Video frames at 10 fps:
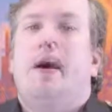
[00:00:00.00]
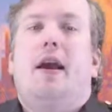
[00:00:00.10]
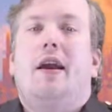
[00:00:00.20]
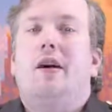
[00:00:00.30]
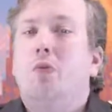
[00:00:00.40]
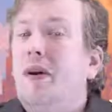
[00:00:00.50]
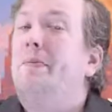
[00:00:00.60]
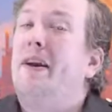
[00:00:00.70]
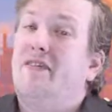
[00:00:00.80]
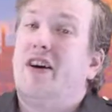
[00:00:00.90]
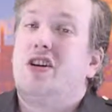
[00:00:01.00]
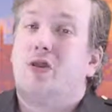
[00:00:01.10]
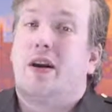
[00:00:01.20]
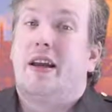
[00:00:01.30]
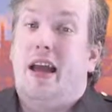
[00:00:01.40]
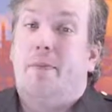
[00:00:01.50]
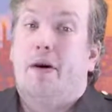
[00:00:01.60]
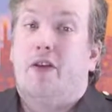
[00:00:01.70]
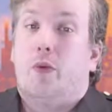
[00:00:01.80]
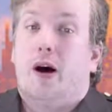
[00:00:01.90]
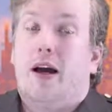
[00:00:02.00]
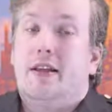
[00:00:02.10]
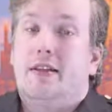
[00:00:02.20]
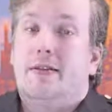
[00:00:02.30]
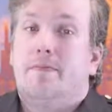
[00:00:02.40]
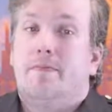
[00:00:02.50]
It would be a very short game otherwise.